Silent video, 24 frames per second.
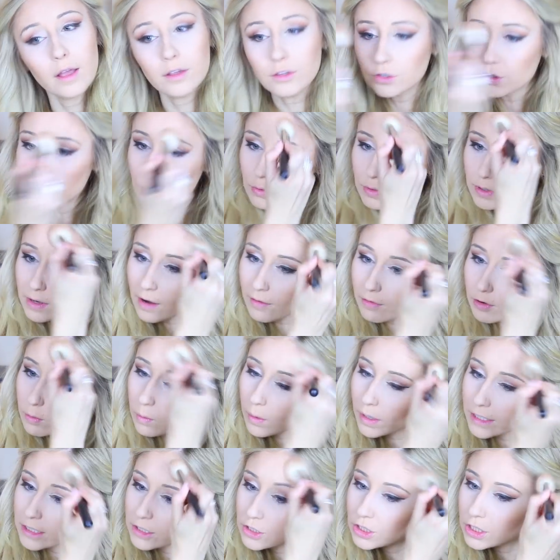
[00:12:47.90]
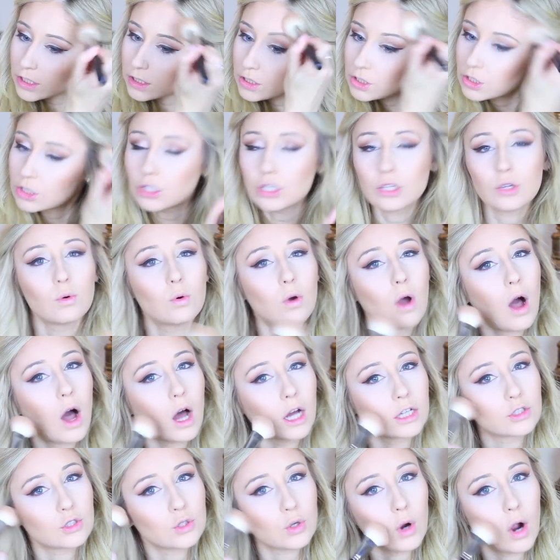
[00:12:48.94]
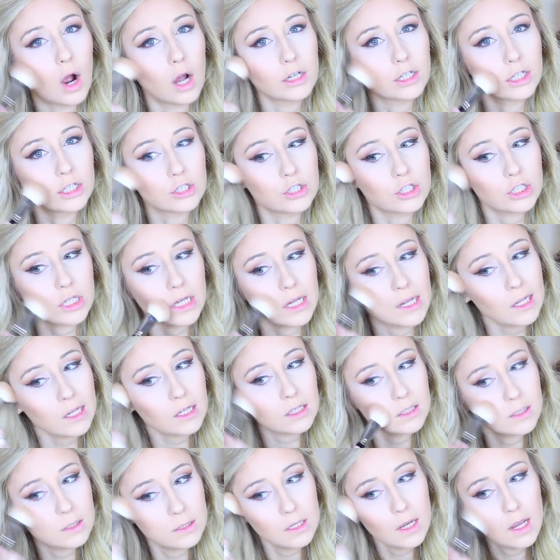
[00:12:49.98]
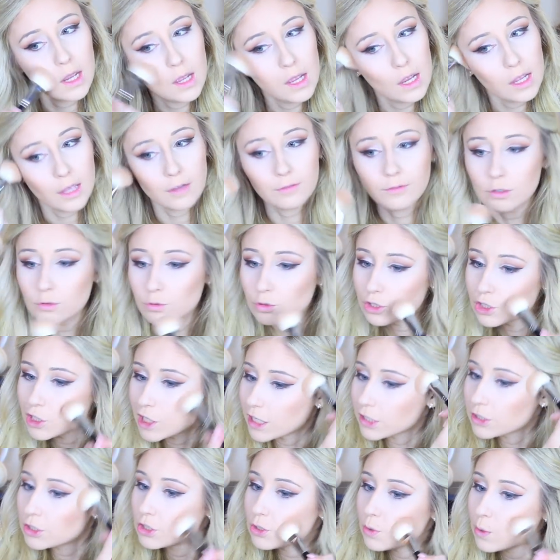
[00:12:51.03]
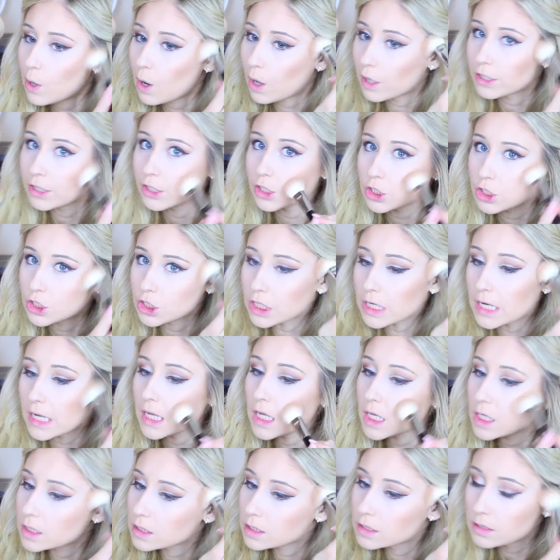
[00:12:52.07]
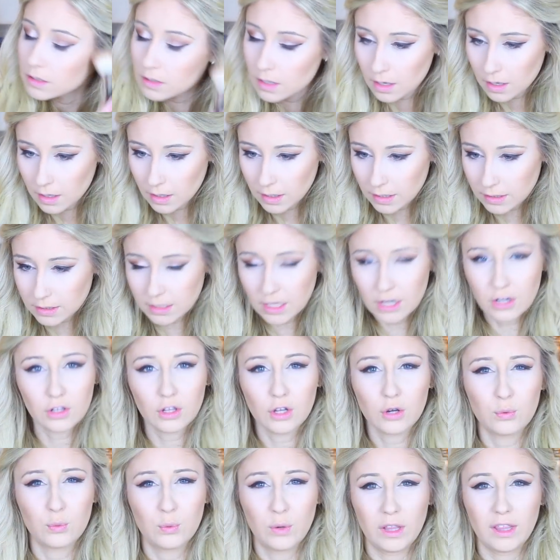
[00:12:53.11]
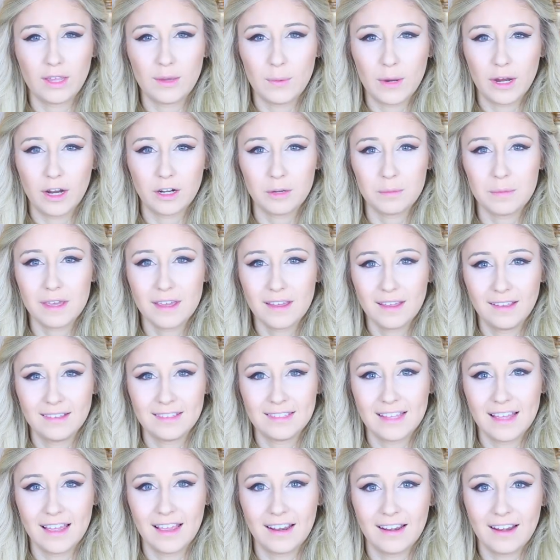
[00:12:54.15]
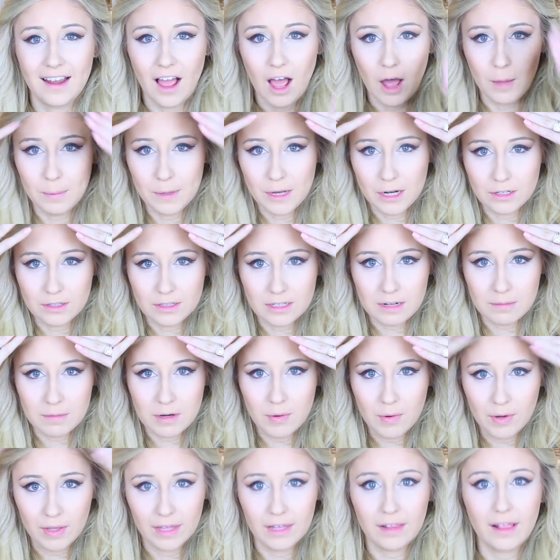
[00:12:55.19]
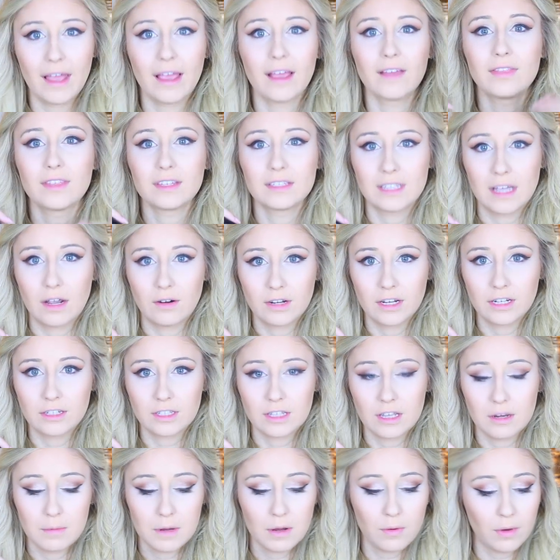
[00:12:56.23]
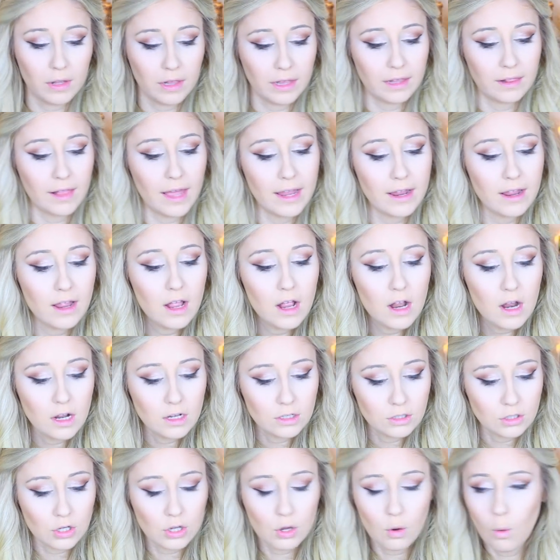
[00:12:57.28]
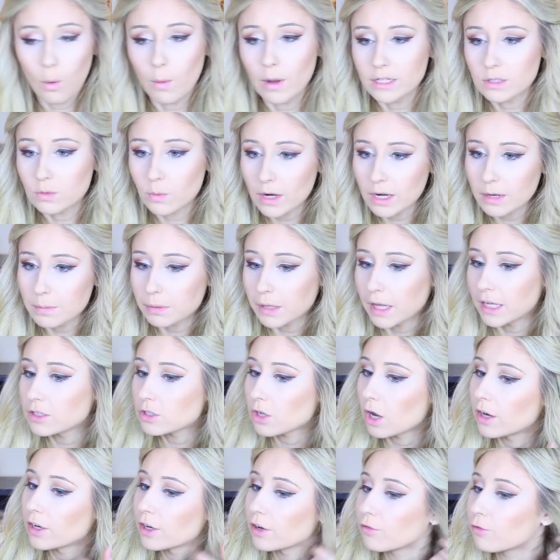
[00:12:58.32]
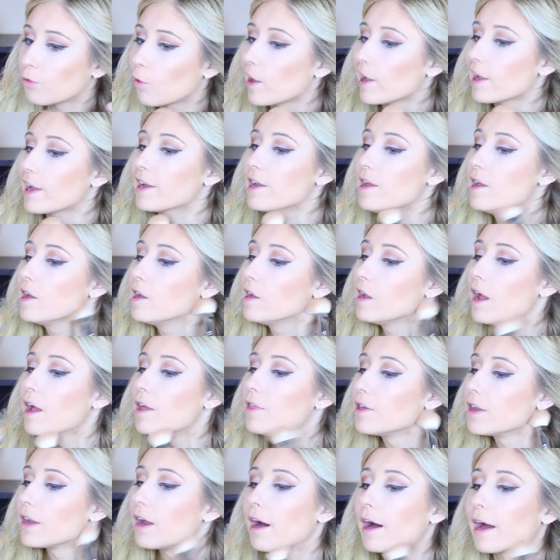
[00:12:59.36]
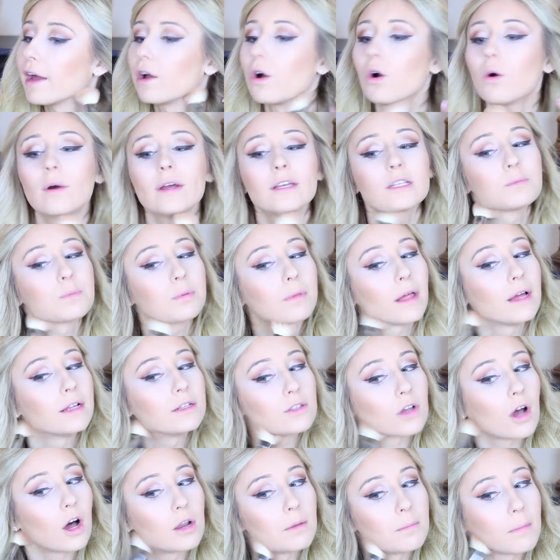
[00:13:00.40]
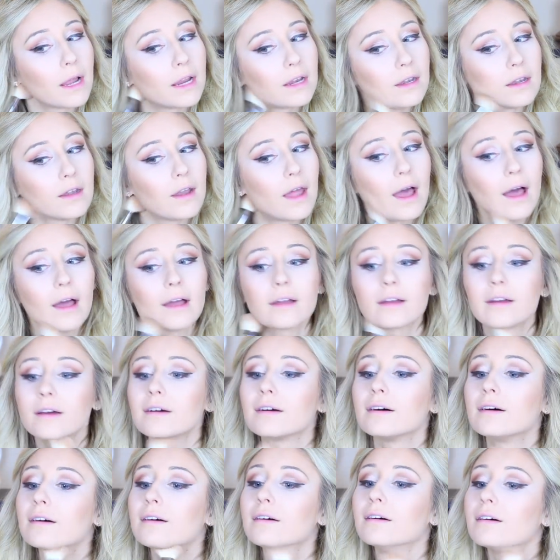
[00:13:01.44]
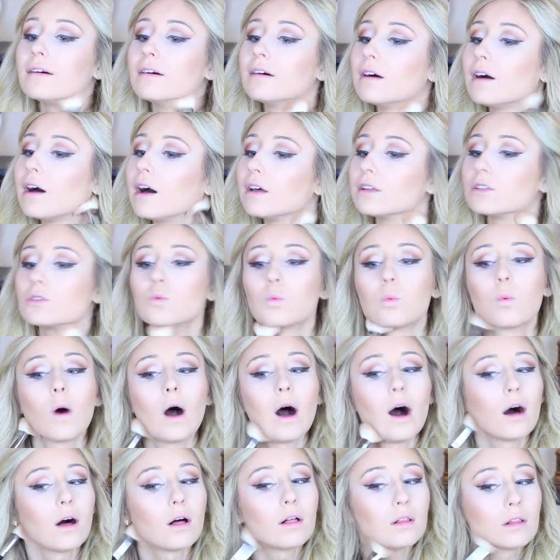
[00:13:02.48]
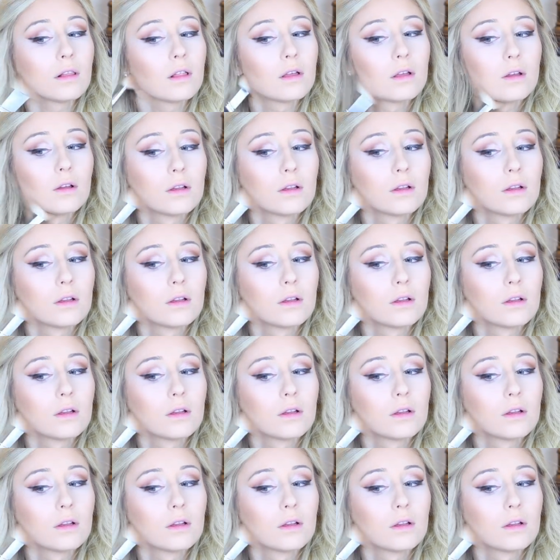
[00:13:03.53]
You never want to just do contour on your cheeks. If you just do it on your cheeks, it's going to look really weird because then up here is going to be really light and then down here is going to be really light. So you always want to blend on your forehead, and then I always blend on my neck as well.